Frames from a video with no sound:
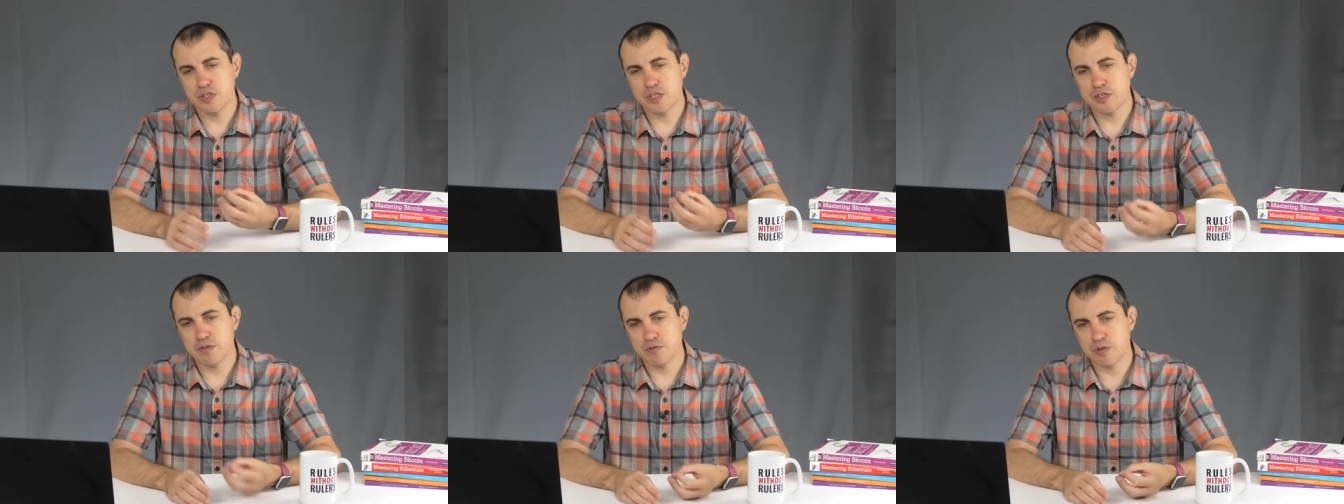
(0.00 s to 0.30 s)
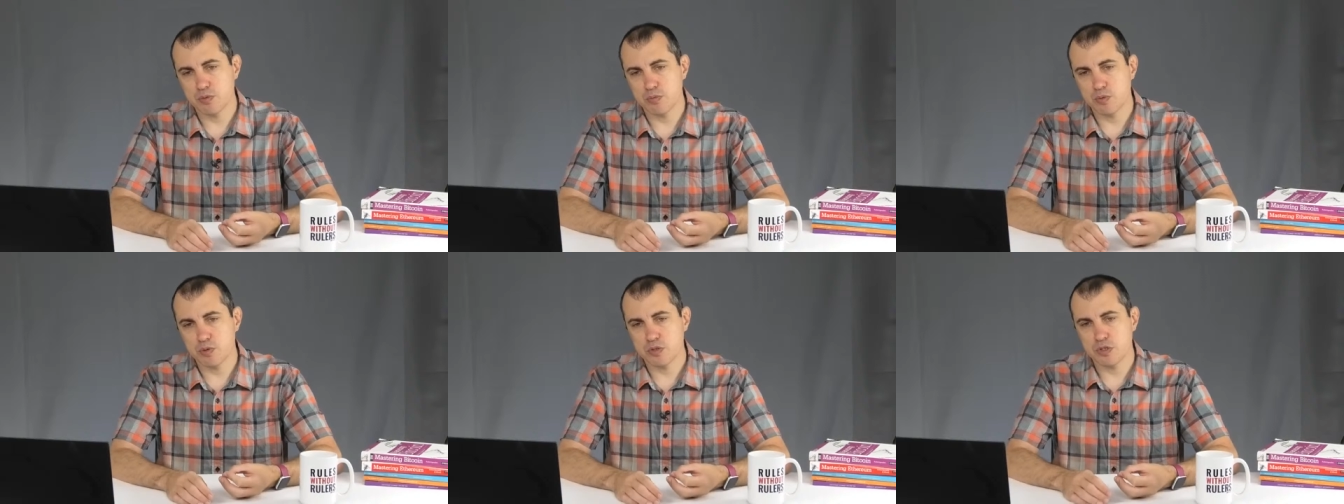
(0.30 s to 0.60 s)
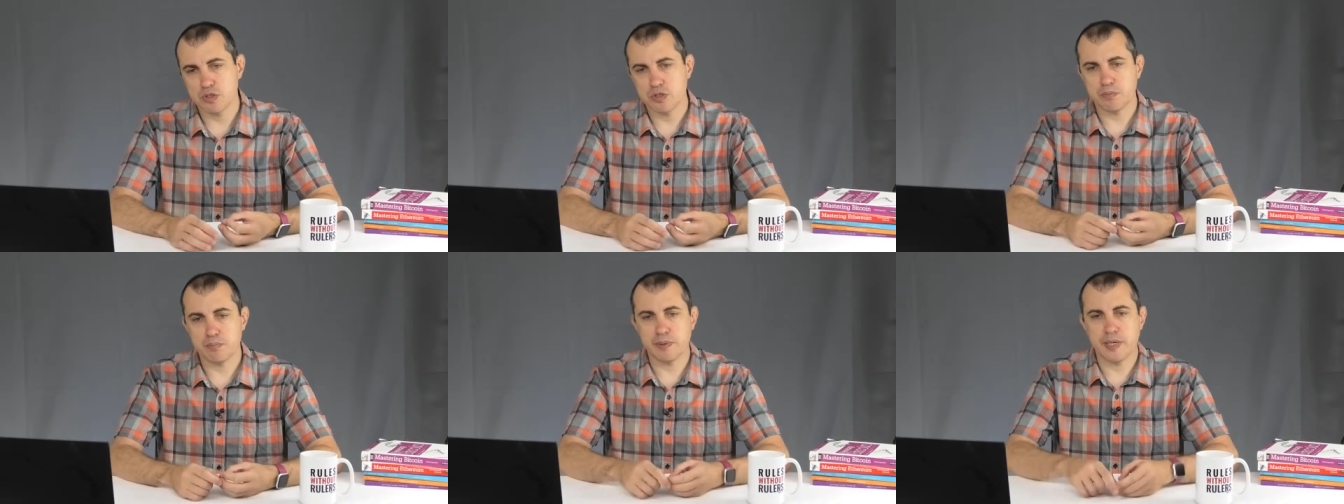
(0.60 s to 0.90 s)
of the root
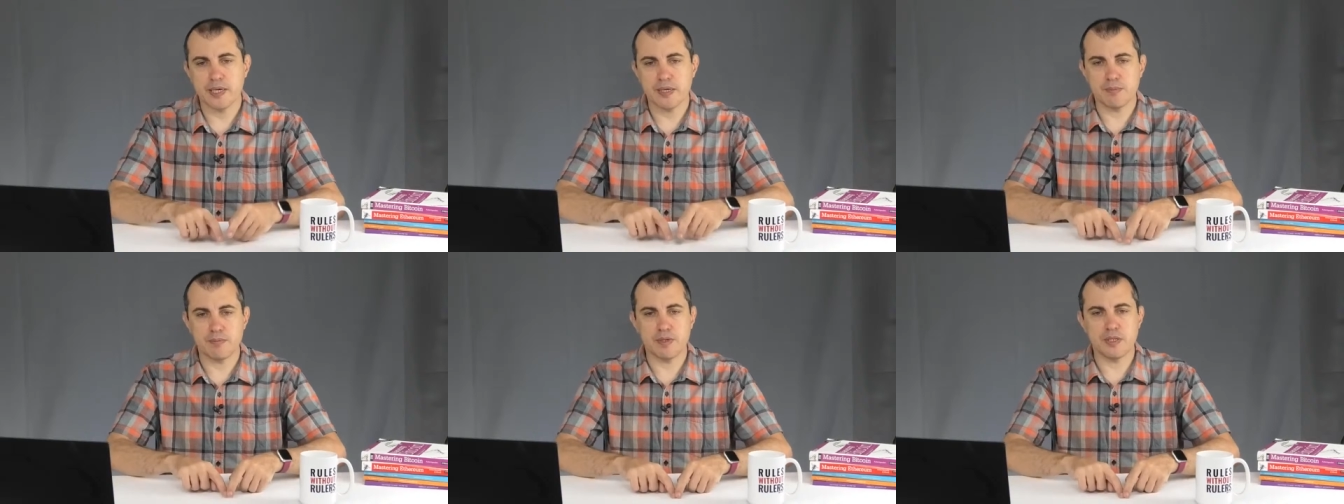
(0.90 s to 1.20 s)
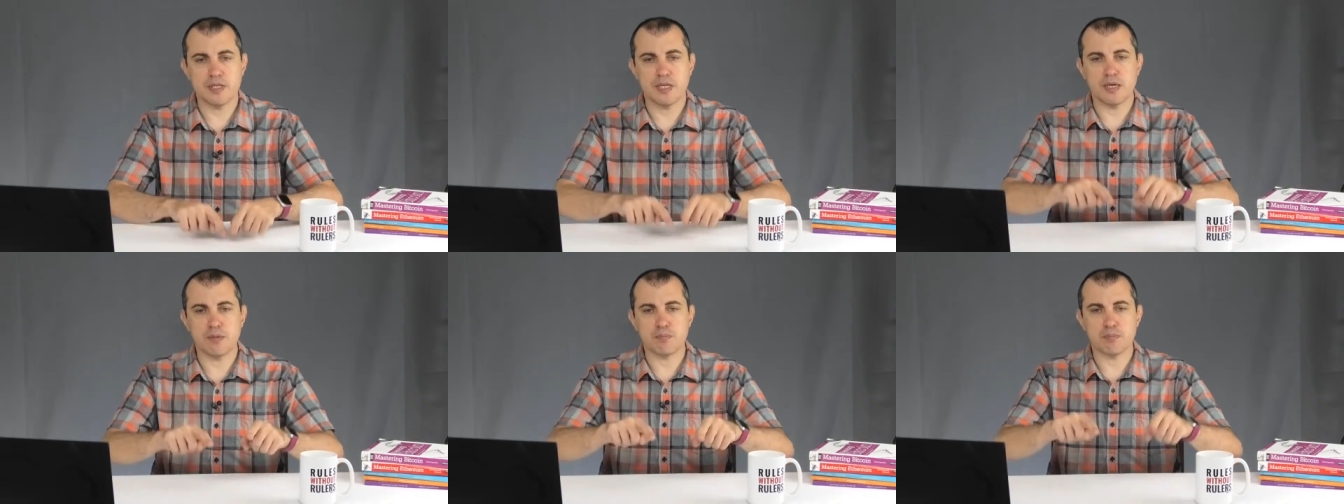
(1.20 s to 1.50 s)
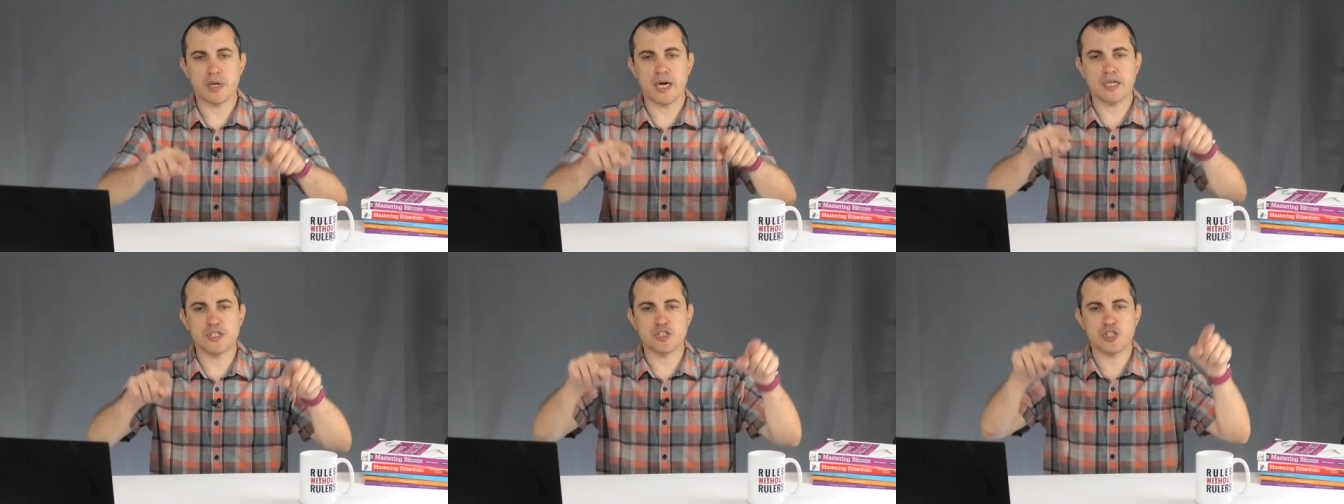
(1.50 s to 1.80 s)
at the bottom and then
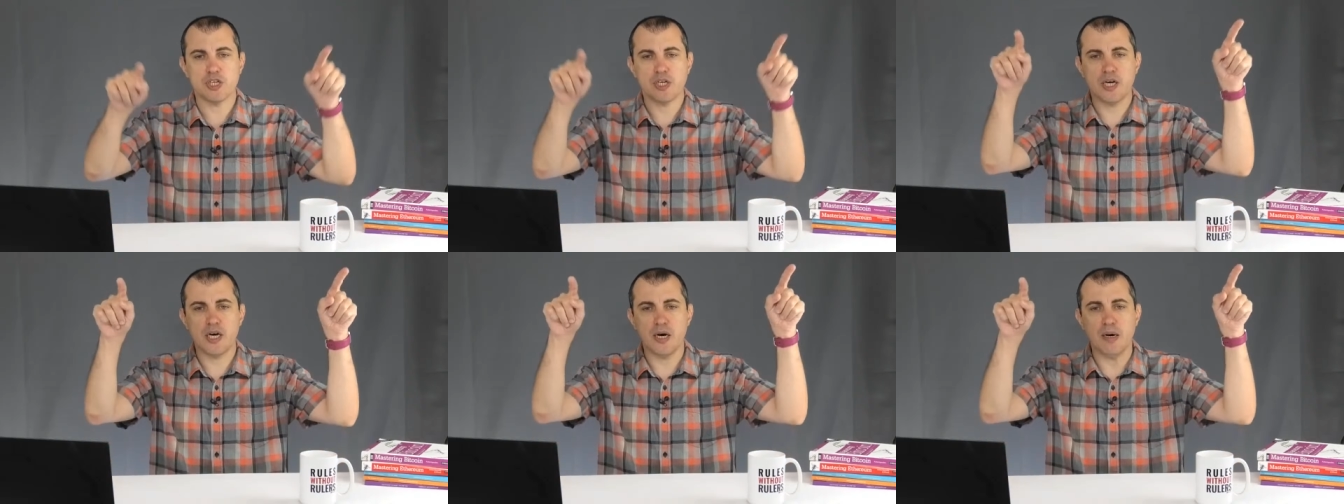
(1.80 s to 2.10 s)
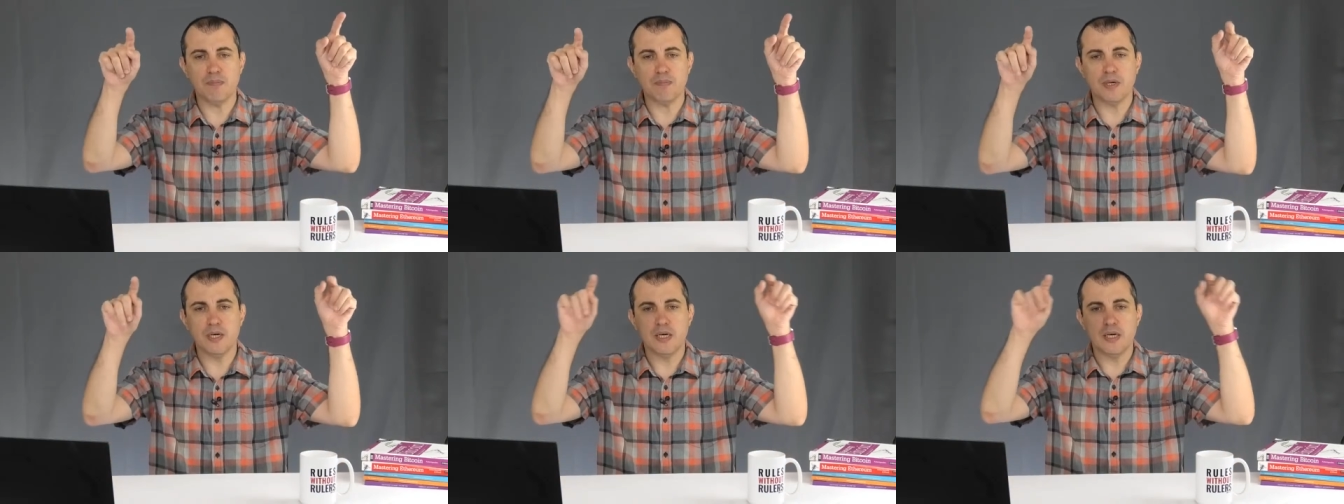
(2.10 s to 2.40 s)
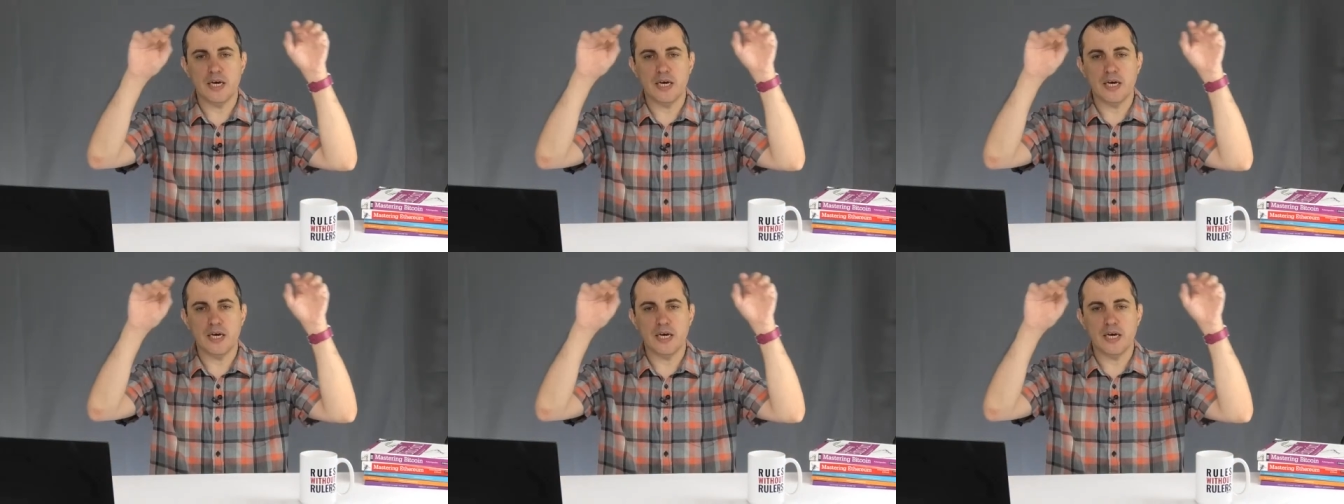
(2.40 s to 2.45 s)
branching up,